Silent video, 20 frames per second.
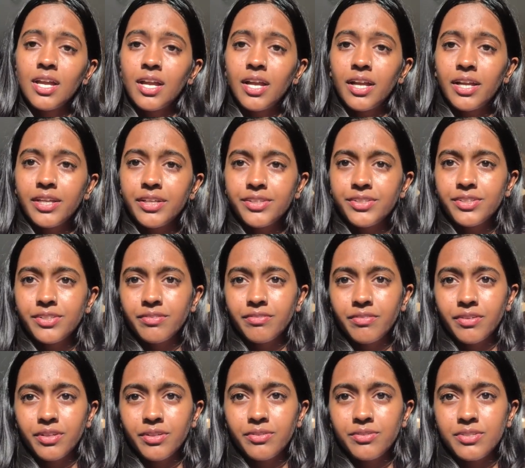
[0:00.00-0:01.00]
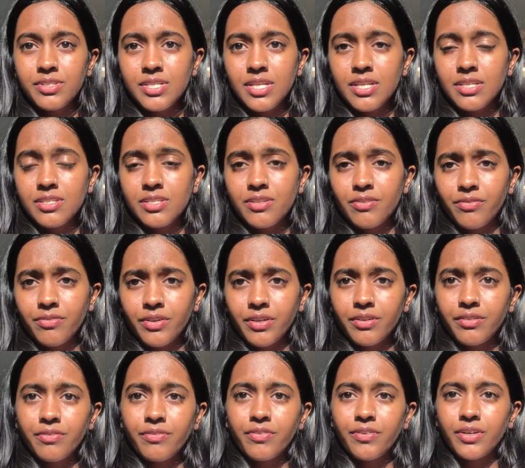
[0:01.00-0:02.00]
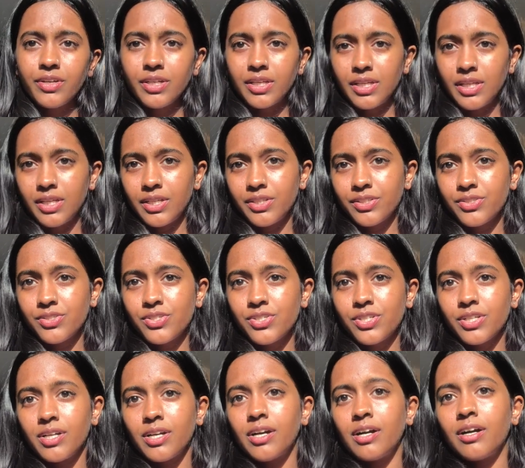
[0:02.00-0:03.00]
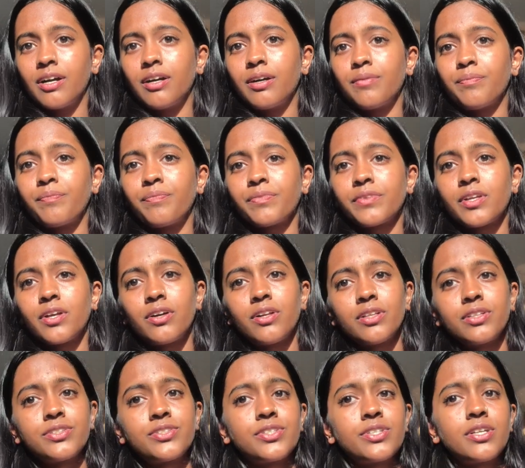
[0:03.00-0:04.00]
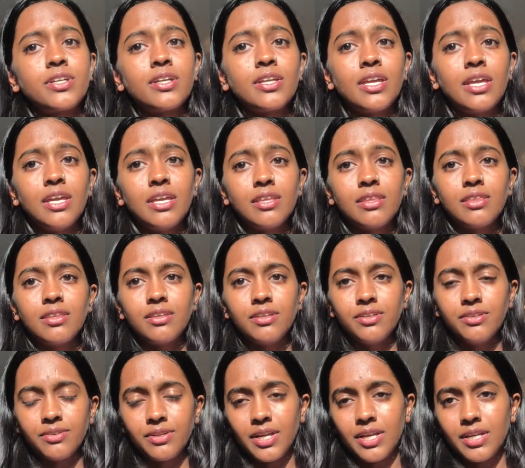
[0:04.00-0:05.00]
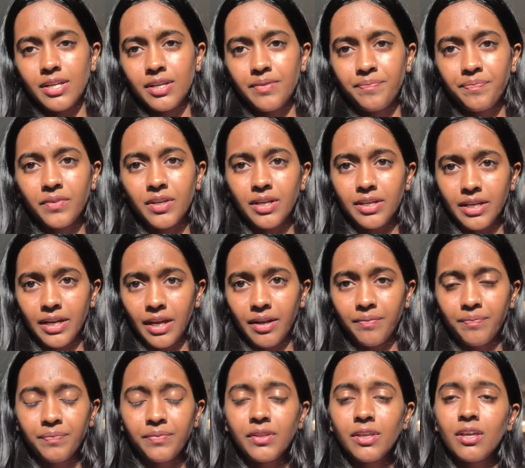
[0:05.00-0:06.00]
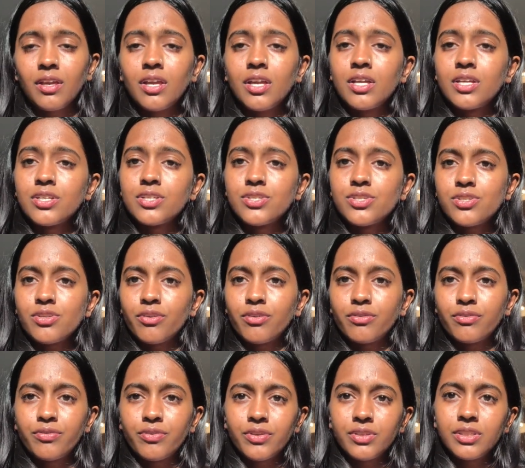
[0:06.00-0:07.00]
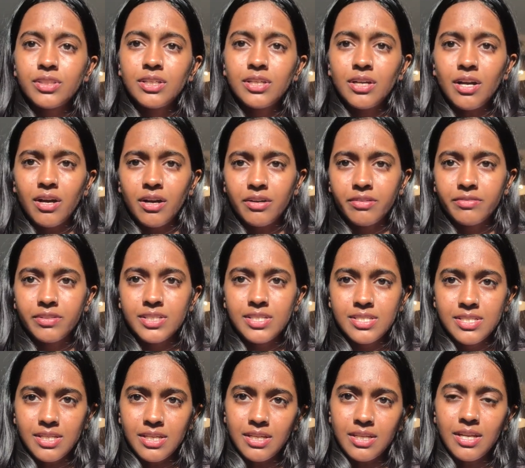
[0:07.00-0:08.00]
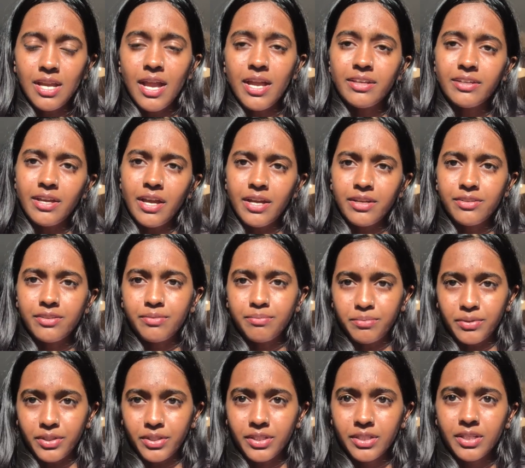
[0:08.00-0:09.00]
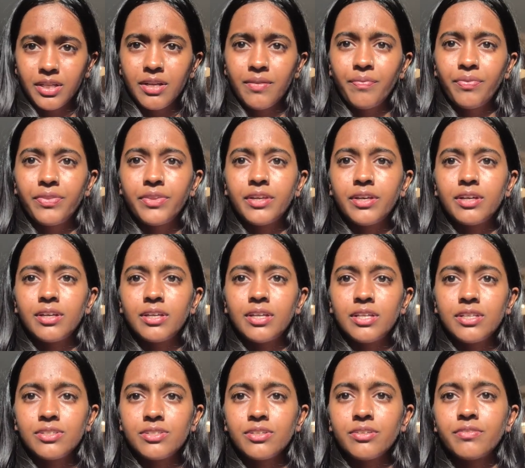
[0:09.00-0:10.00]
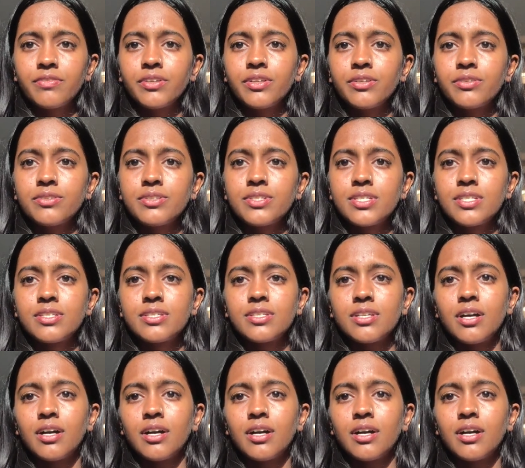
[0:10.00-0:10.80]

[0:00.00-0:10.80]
Interviews is different for each college in the UK again. So for the RVC in Edinburgh, the interviews